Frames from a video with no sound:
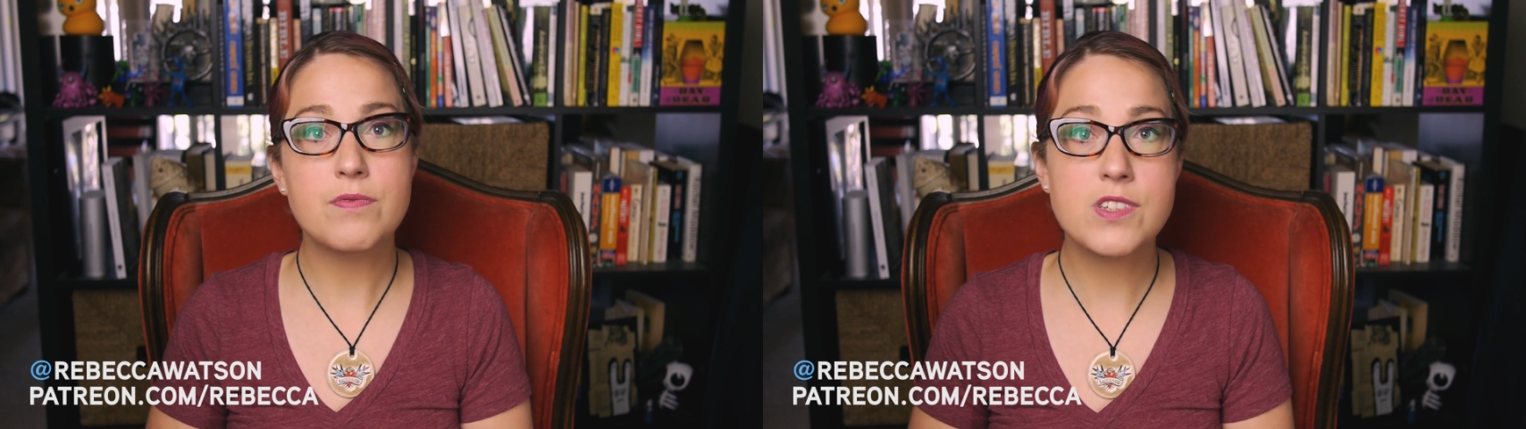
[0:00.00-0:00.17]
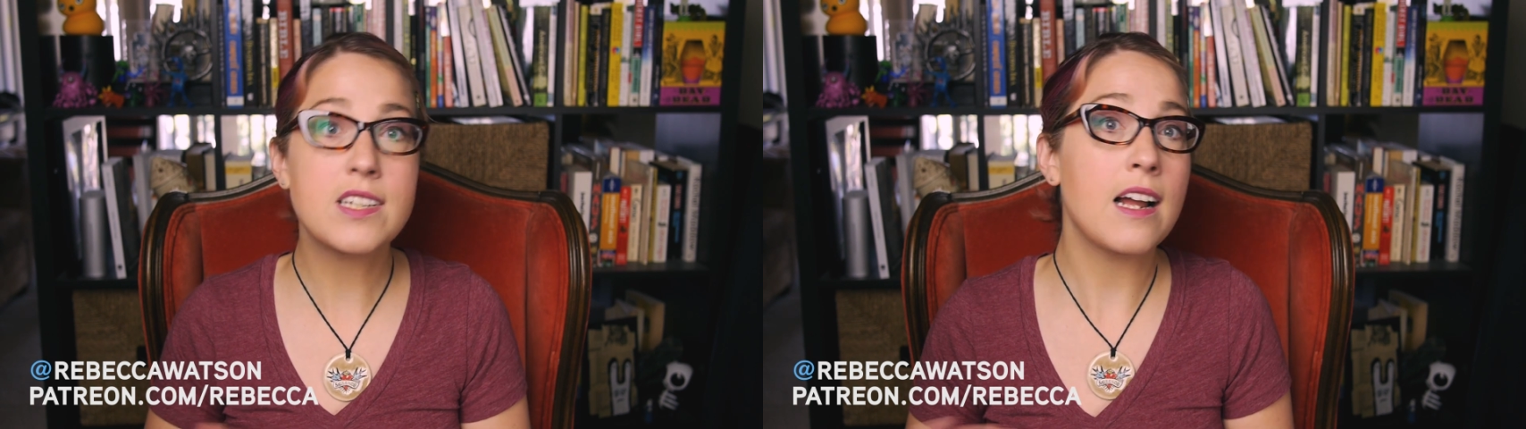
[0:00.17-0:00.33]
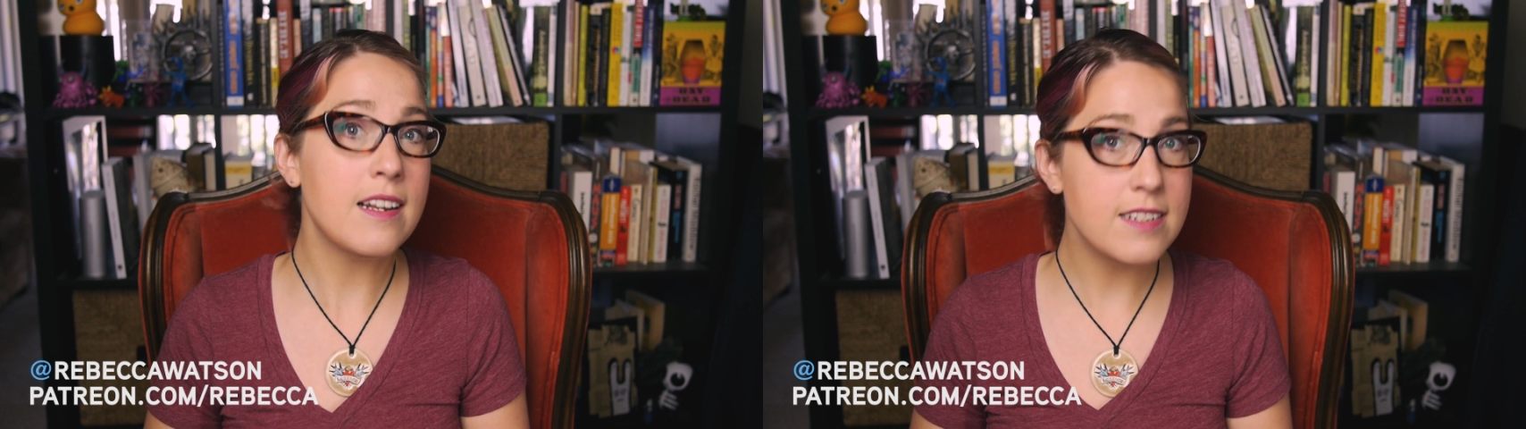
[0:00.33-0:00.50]

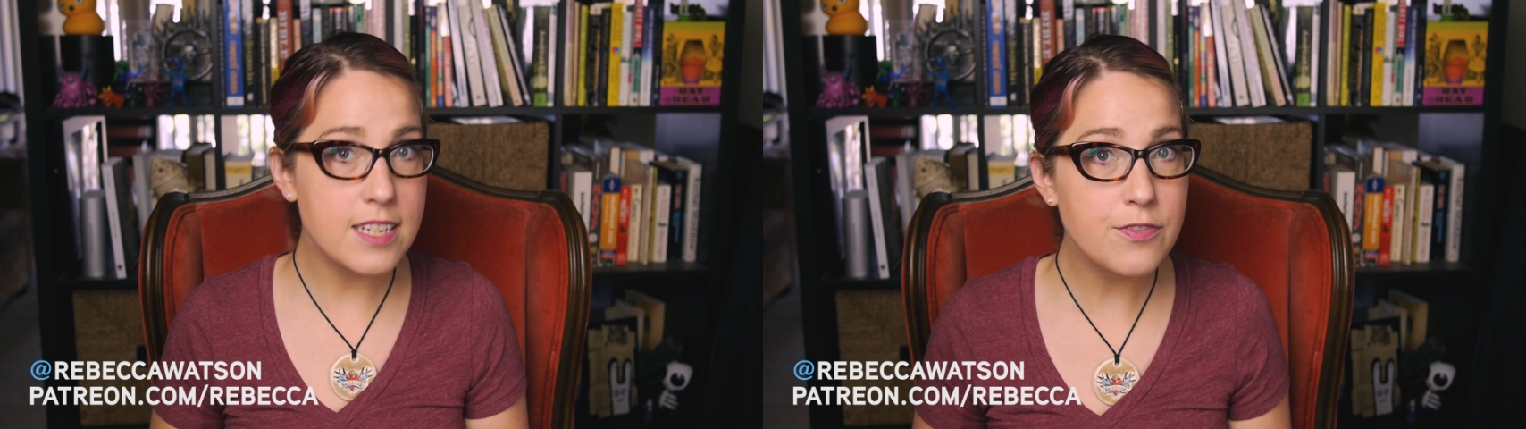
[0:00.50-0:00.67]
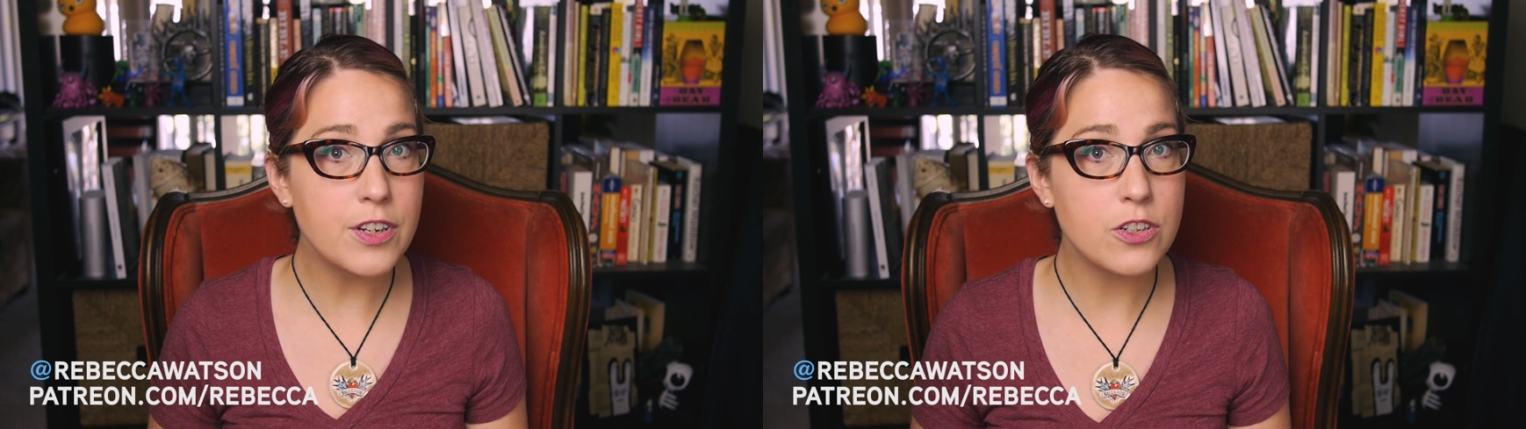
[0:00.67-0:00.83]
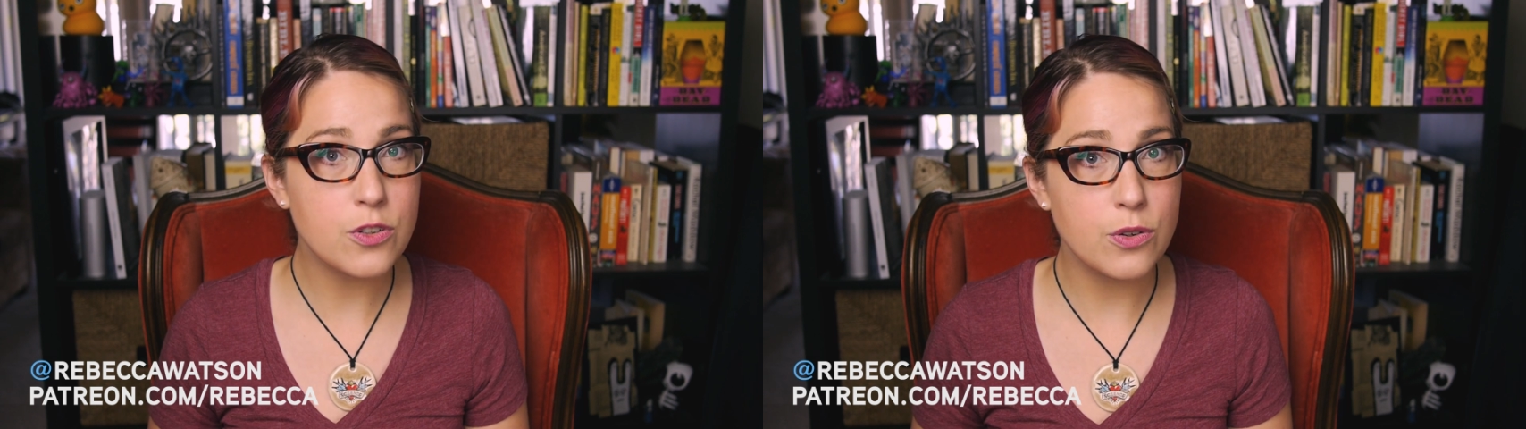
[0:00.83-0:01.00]

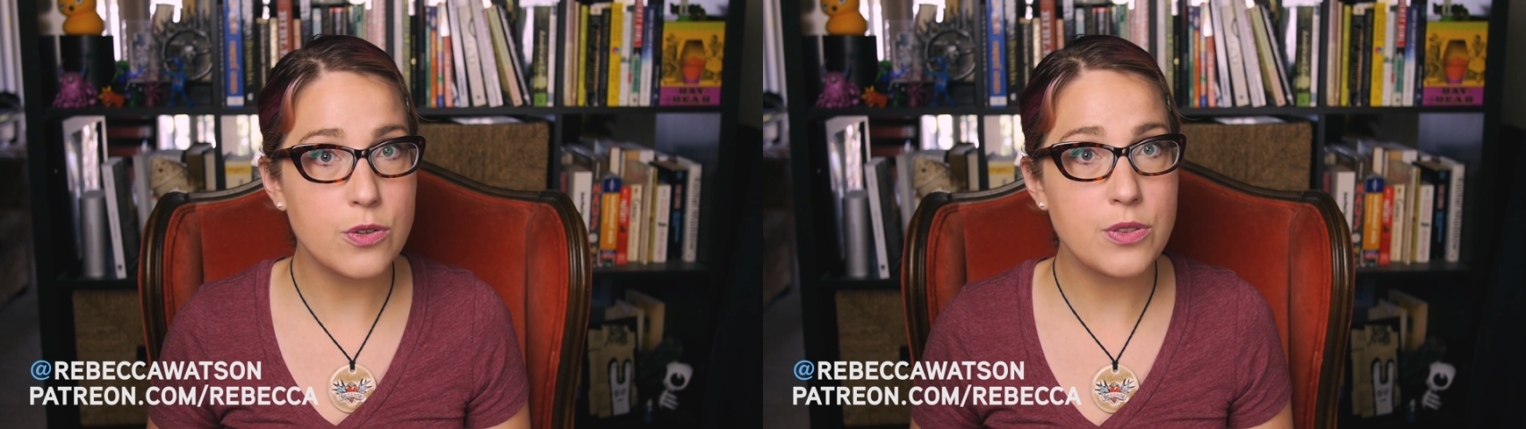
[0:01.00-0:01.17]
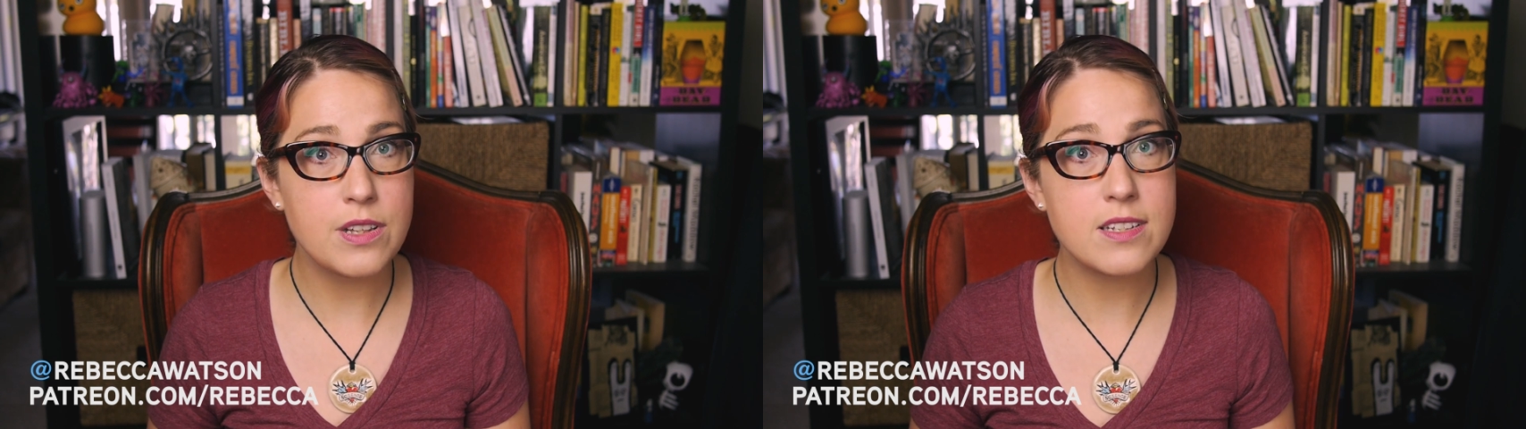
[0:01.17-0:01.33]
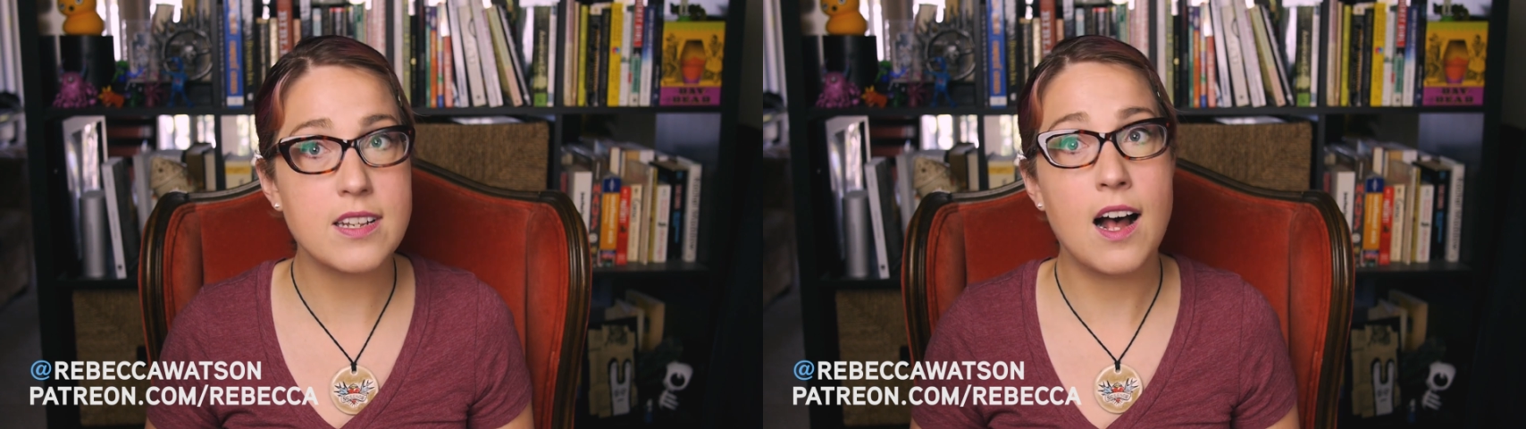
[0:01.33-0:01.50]
scientific
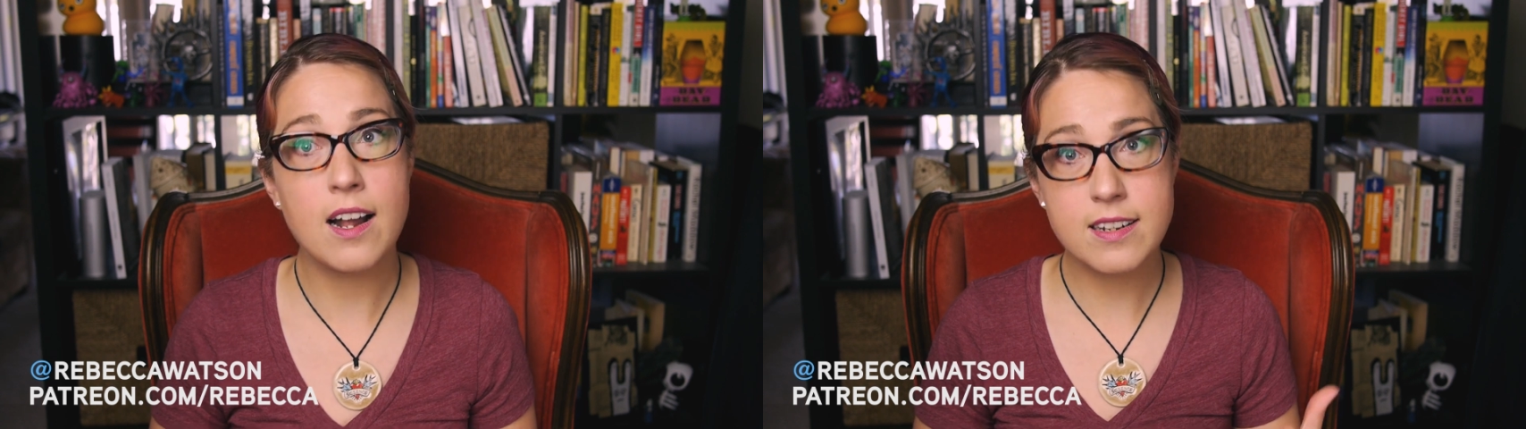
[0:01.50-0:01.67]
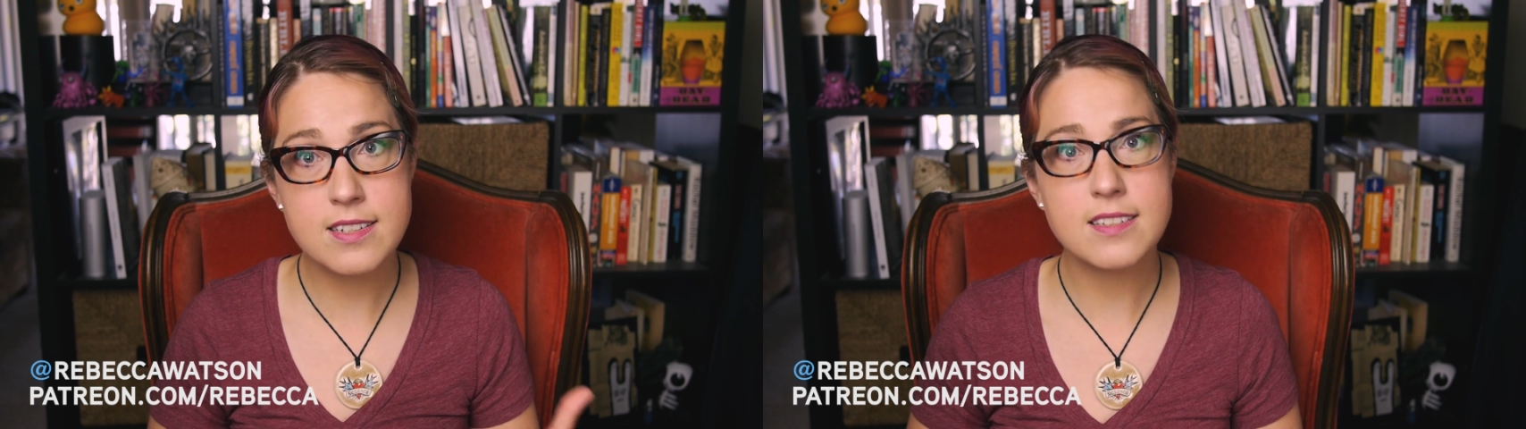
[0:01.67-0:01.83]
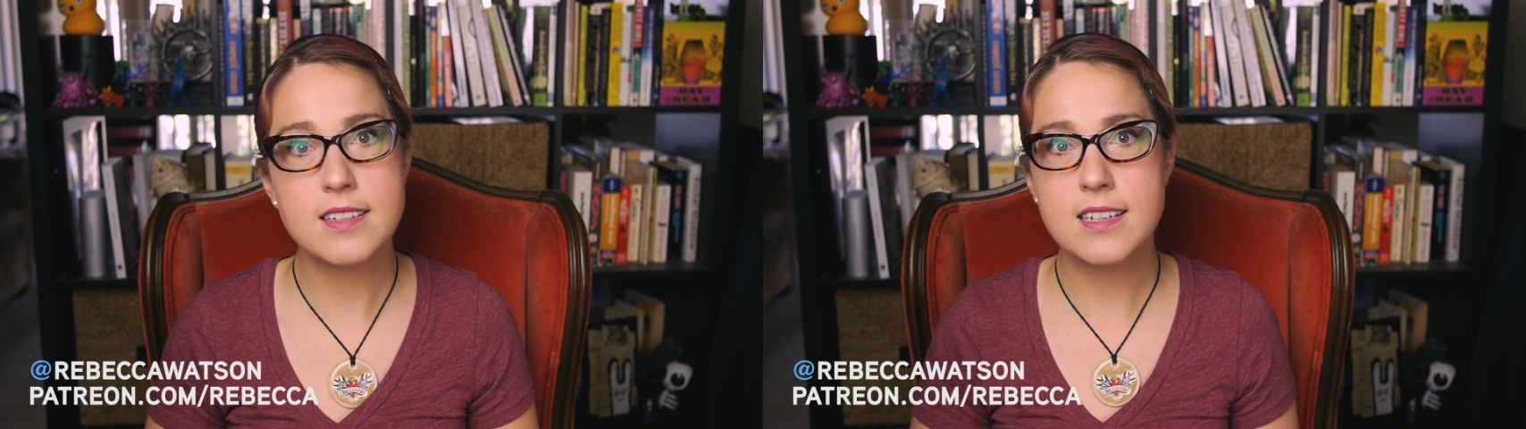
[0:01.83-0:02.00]
truth is
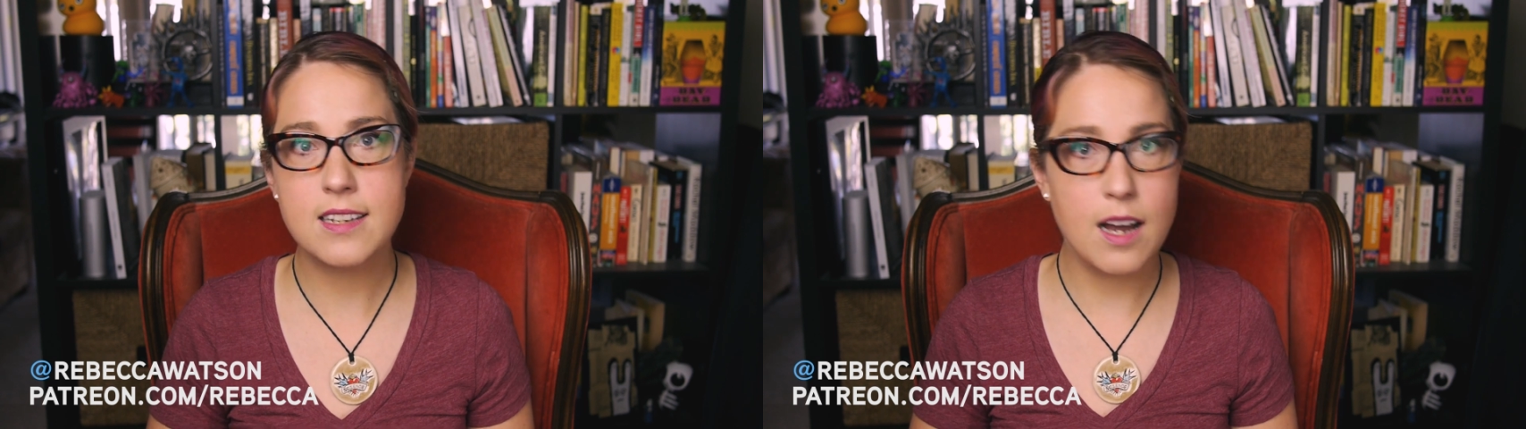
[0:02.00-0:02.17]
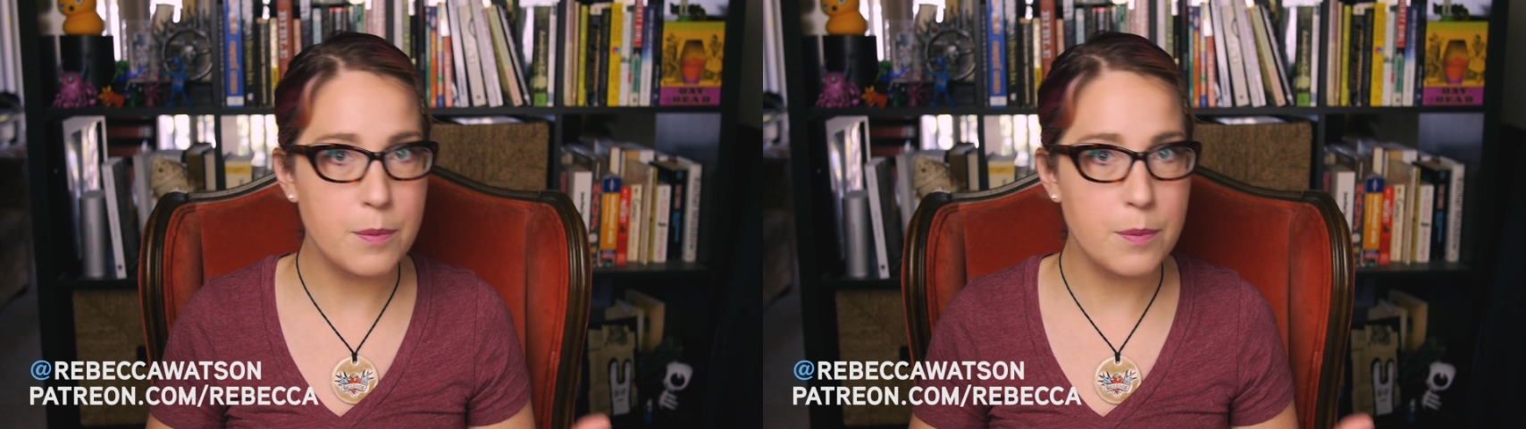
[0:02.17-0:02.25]
honestly